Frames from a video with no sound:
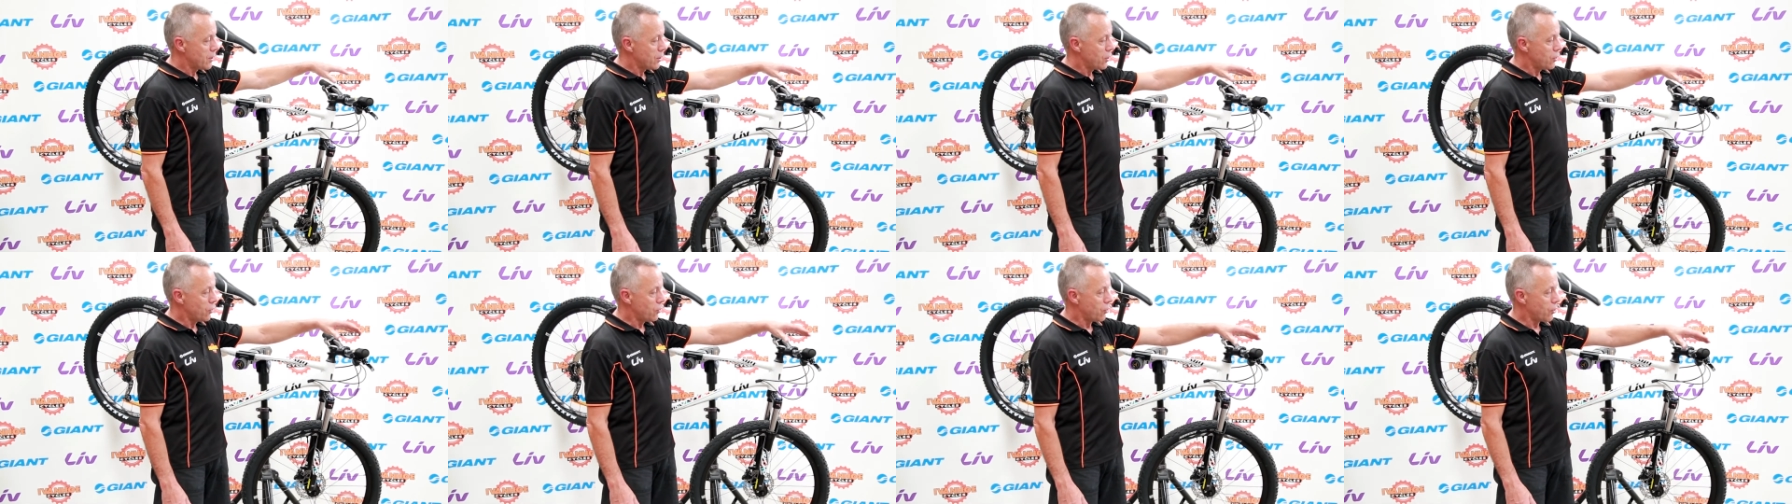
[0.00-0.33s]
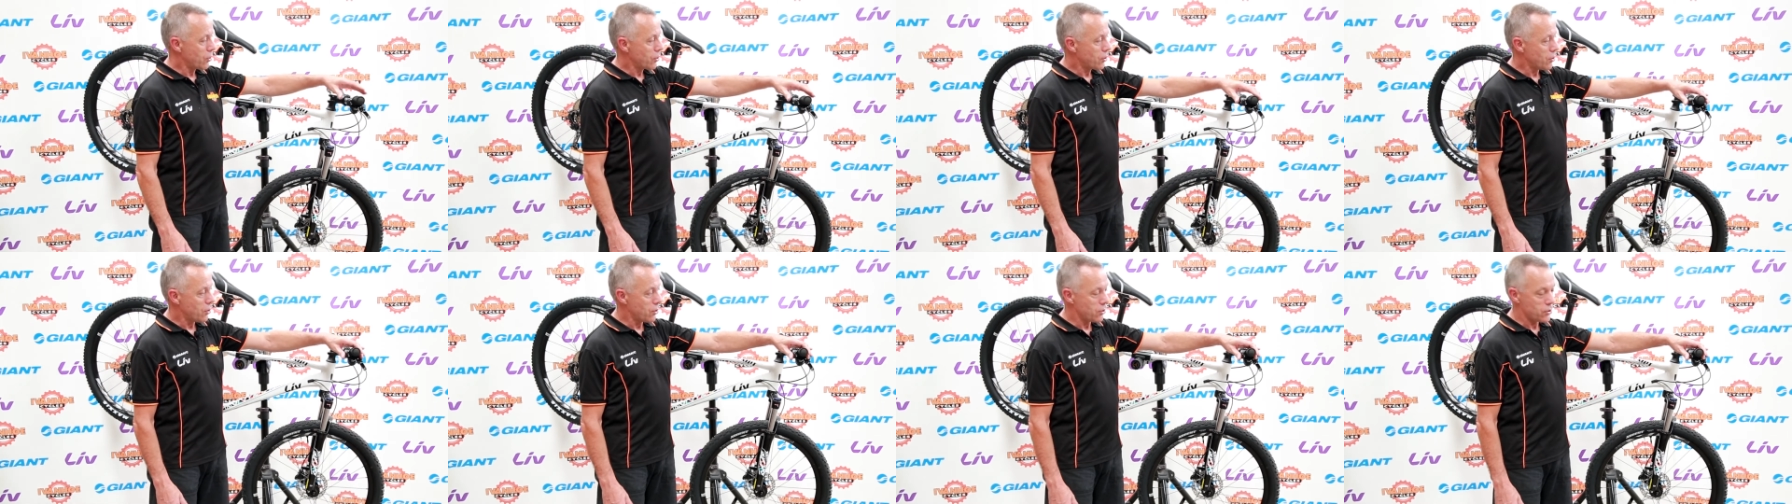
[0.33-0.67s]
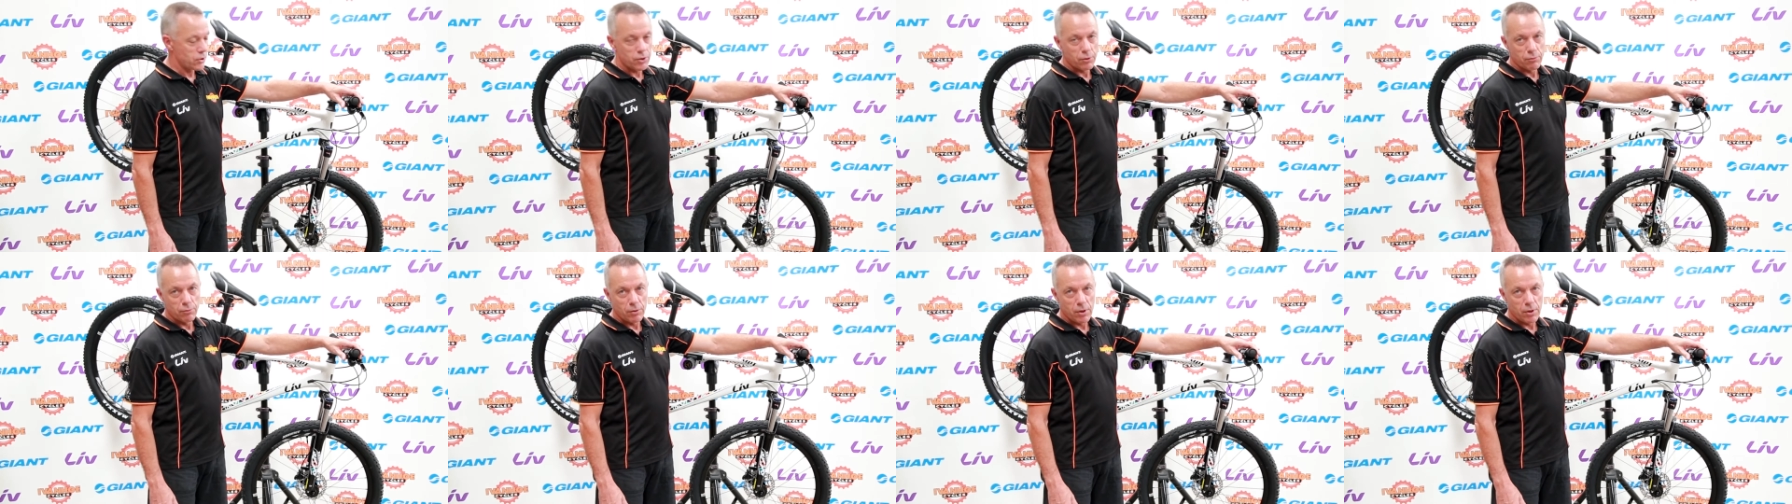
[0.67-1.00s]
9 cogs
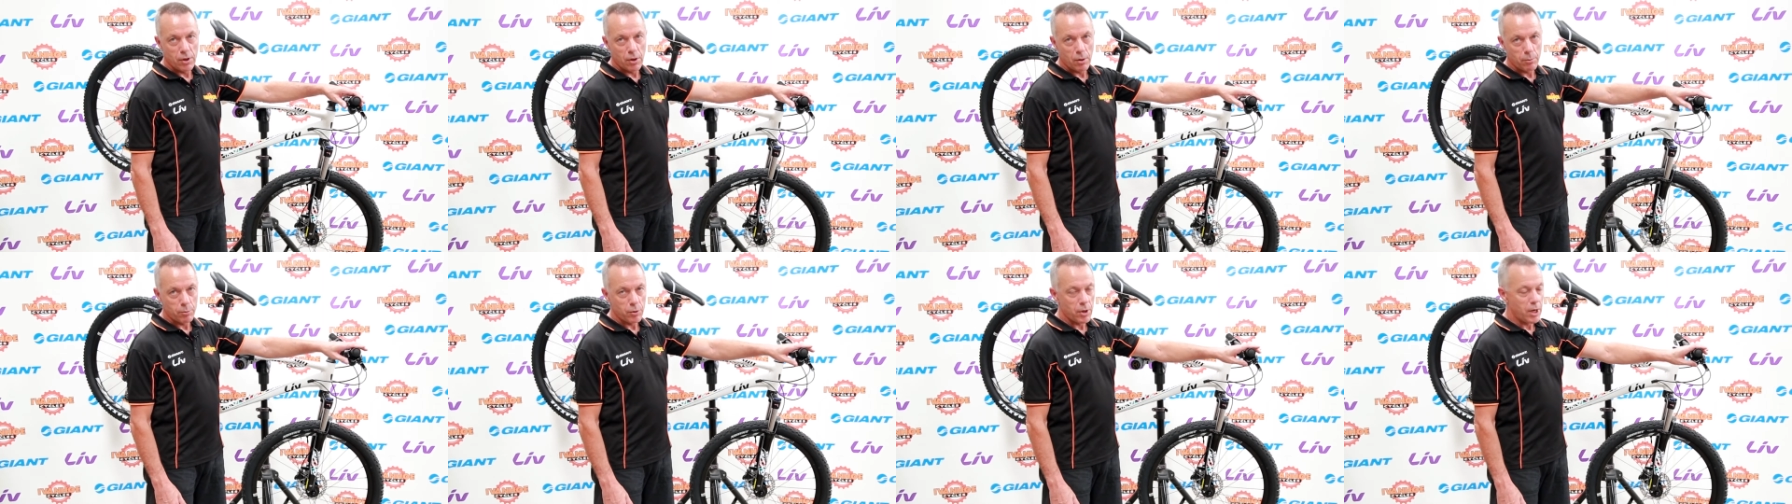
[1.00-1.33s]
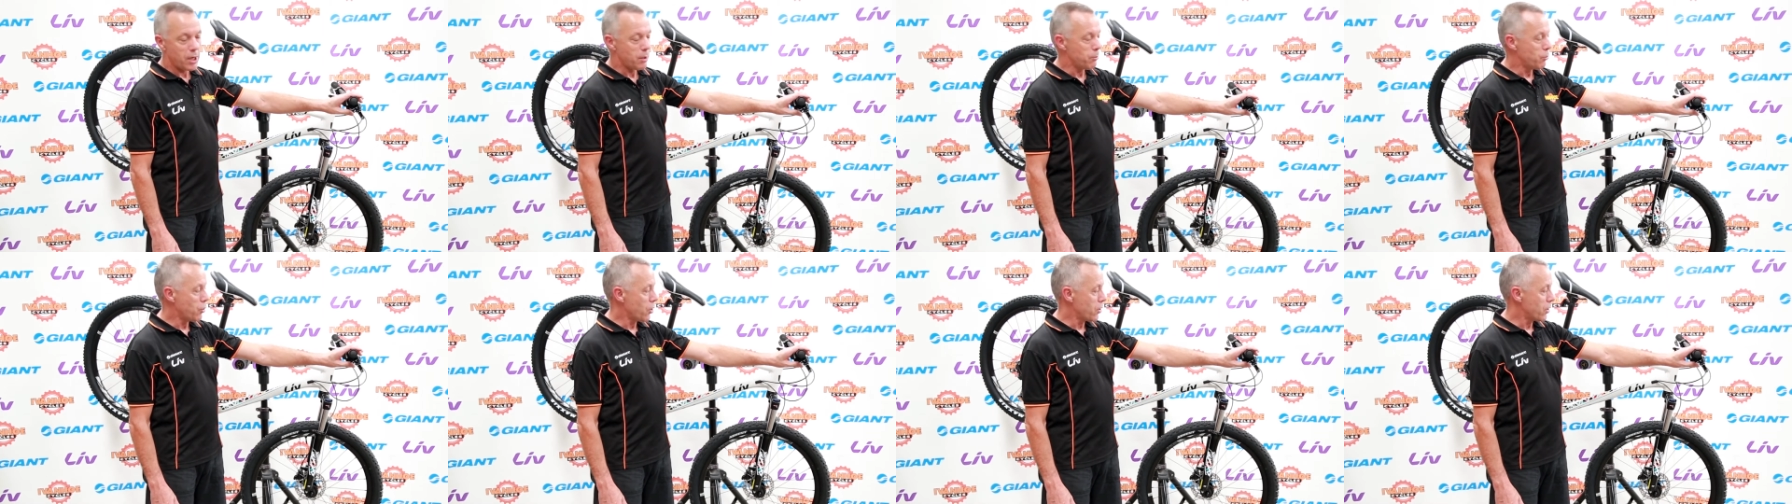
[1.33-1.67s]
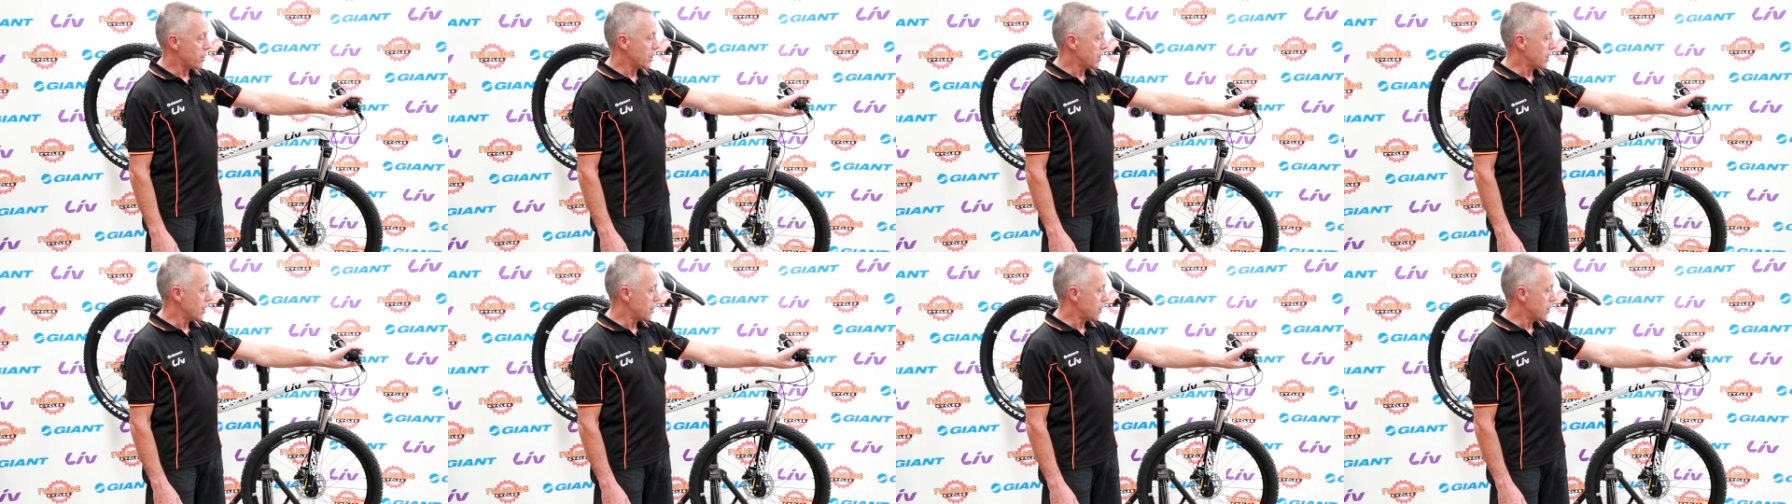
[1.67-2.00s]
at the rear operated by the
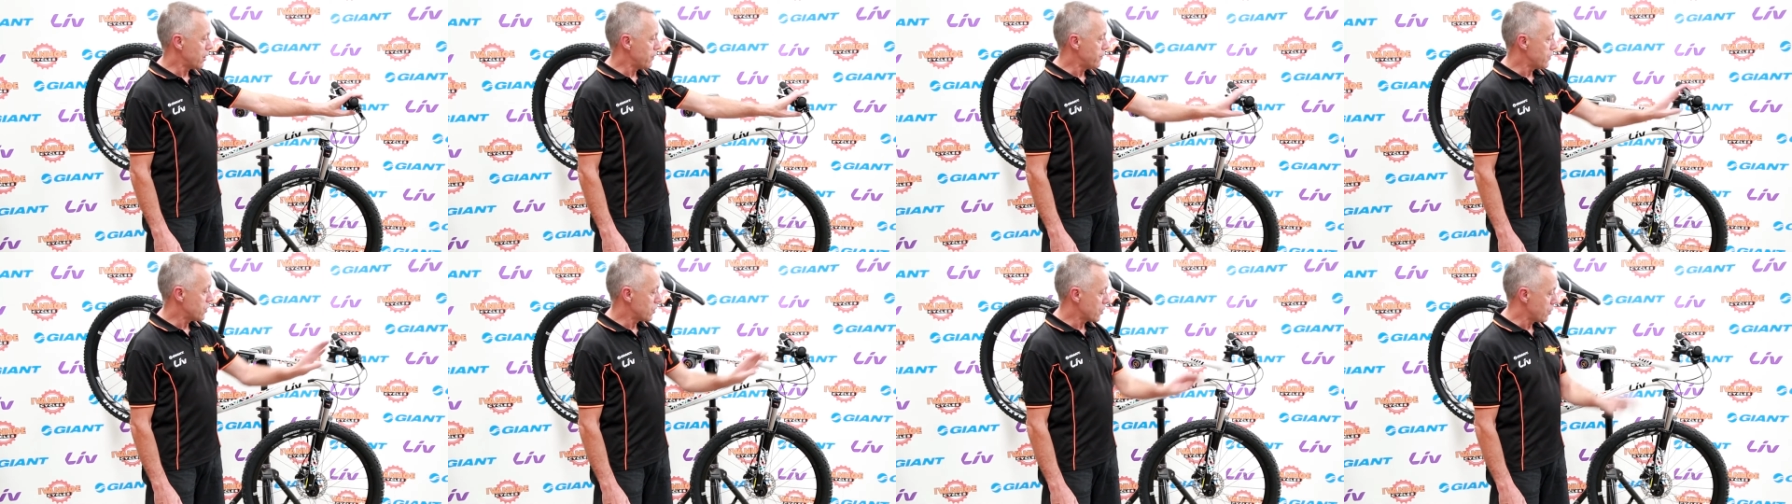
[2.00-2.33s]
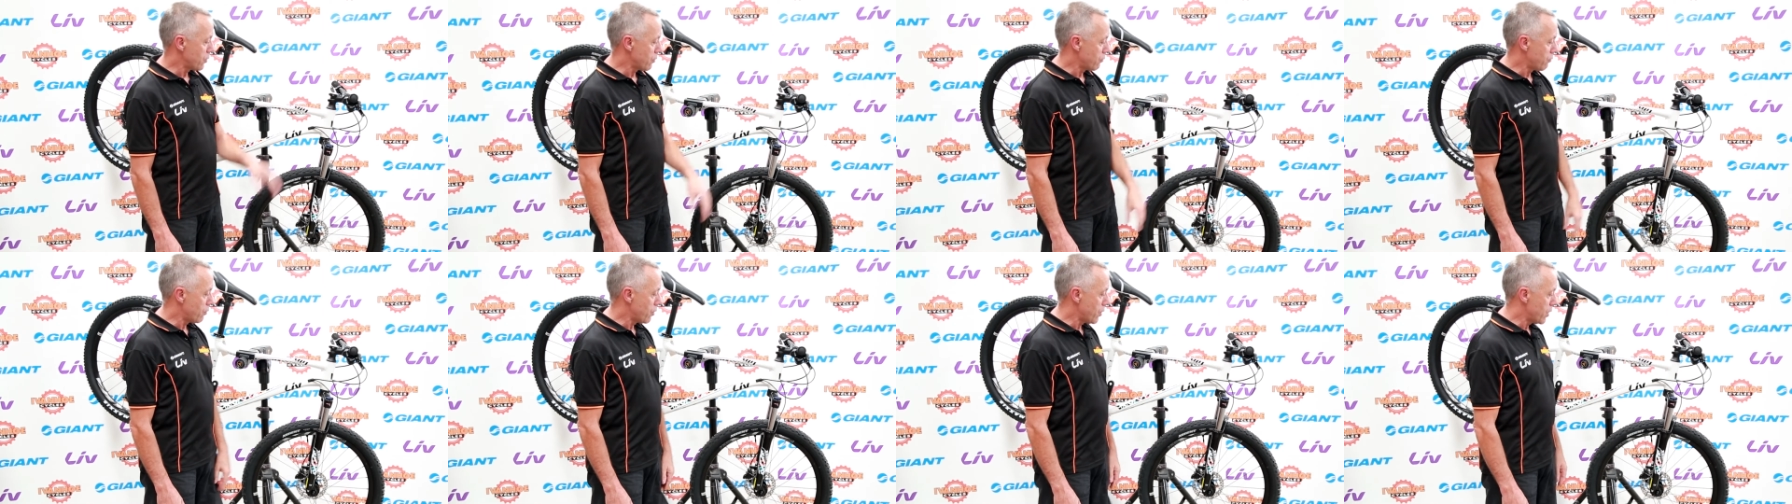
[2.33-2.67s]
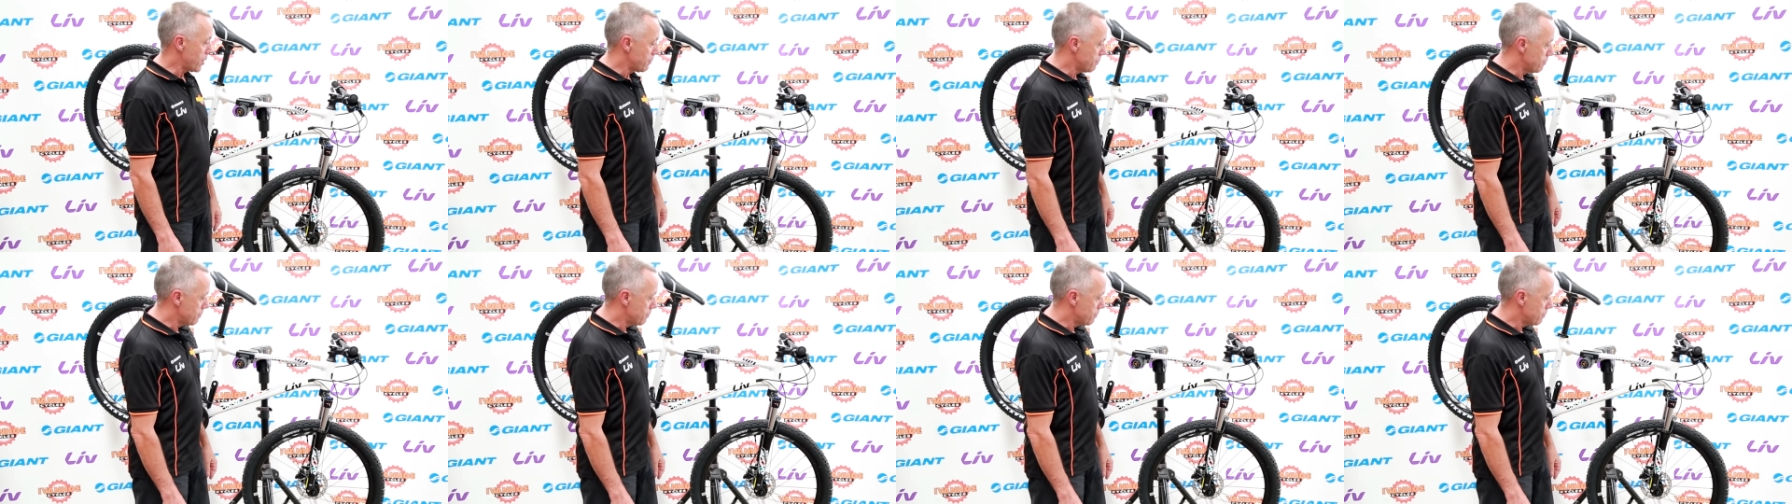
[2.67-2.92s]
gear levers on the right.